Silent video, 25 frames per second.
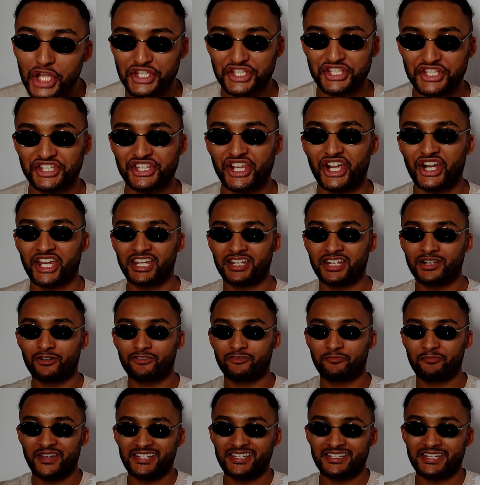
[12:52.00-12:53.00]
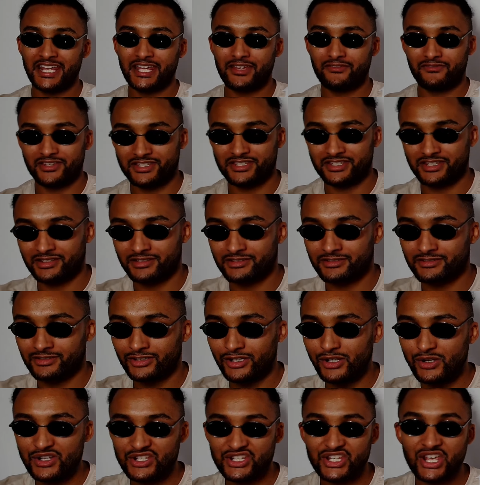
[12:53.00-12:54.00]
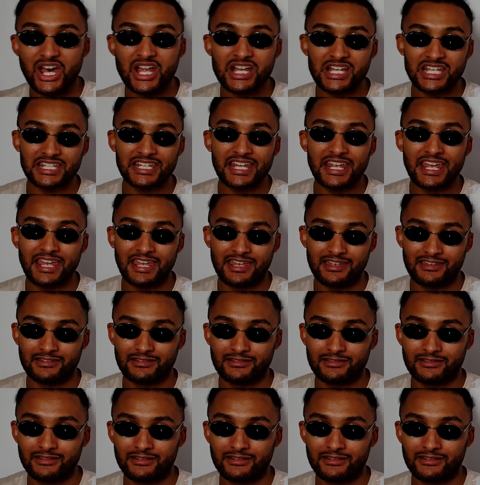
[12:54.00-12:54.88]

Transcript: sucking off Ben Davison. You just heard it there.